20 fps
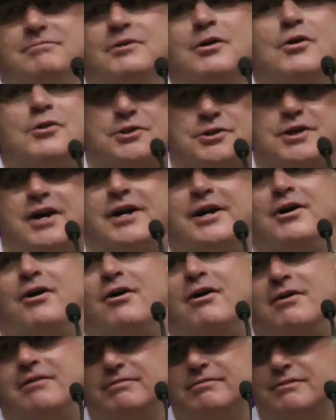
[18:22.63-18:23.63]
go to study
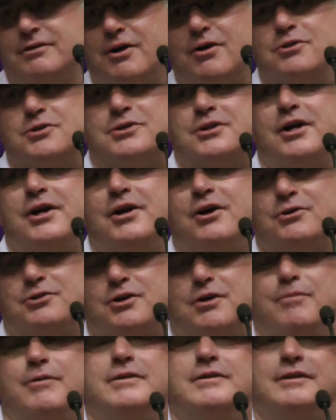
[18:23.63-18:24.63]
hall,
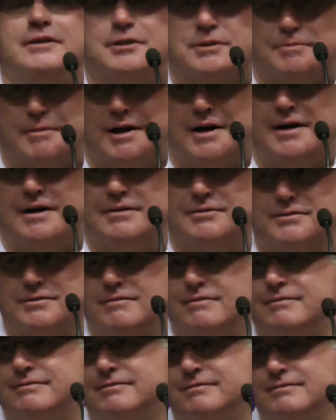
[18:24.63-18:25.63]
Turpin, he
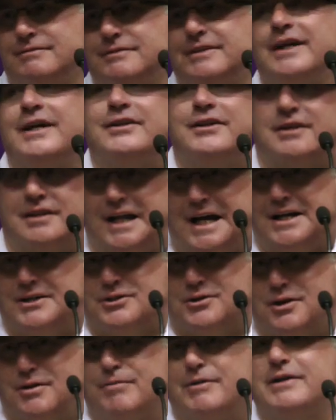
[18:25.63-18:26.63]
smiles. Get to
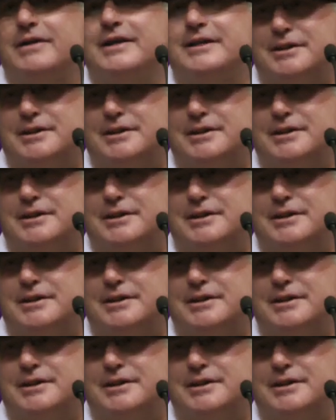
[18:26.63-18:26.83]
class, Turpin,